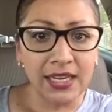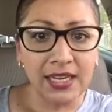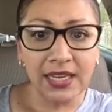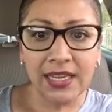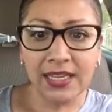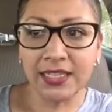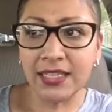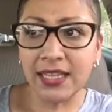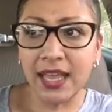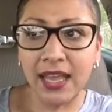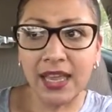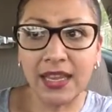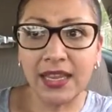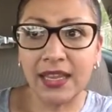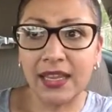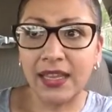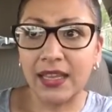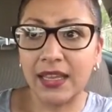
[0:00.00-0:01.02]
He's
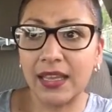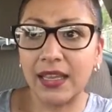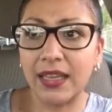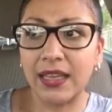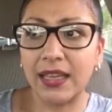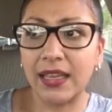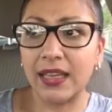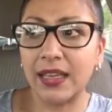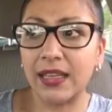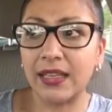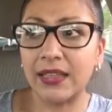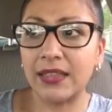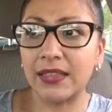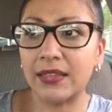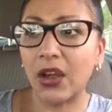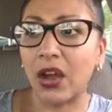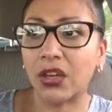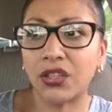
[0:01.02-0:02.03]
like
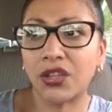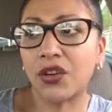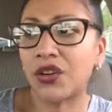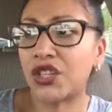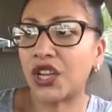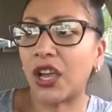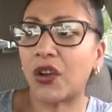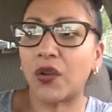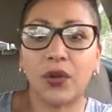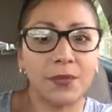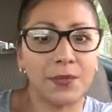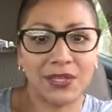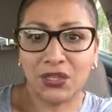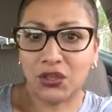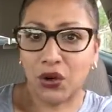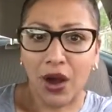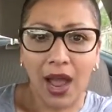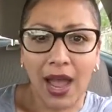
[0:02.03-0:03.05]
Dr. Jekyll and
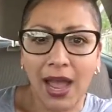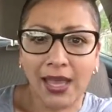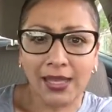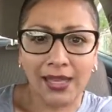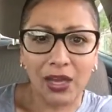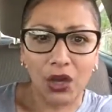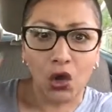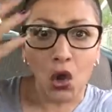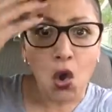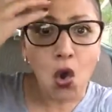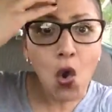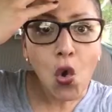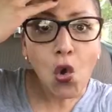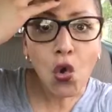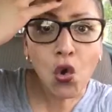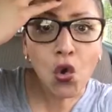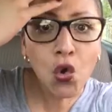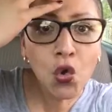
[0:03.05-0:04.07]
Mr. Hyde. Like,
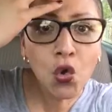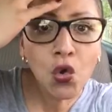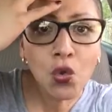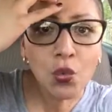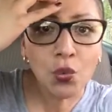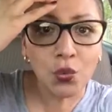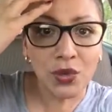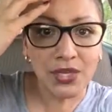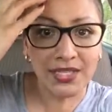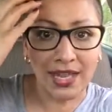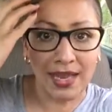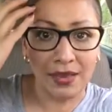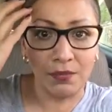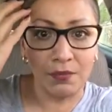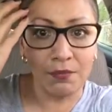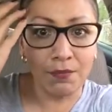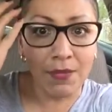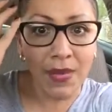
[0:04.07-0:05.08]
who was
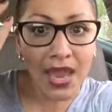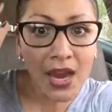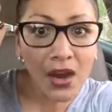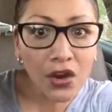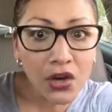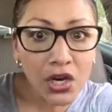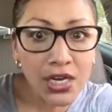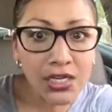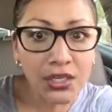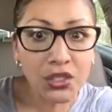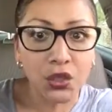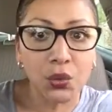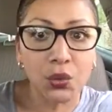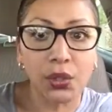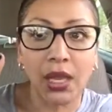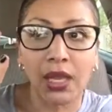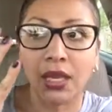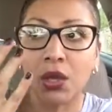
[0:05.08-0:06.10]
I married
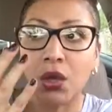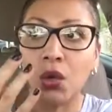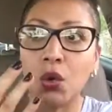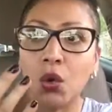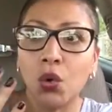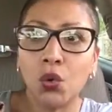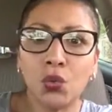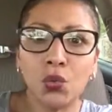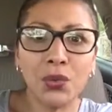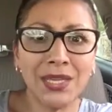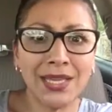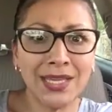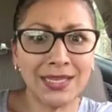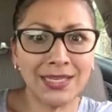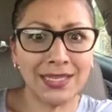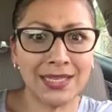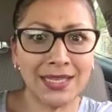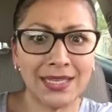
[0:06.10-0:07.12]
to? Like, who
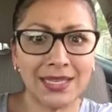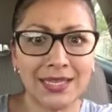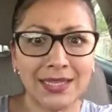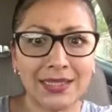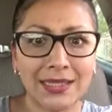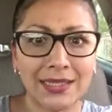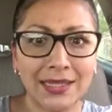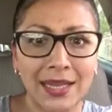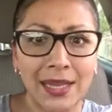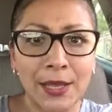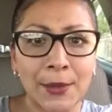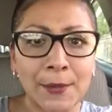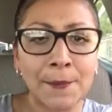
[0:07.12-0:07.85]
is this?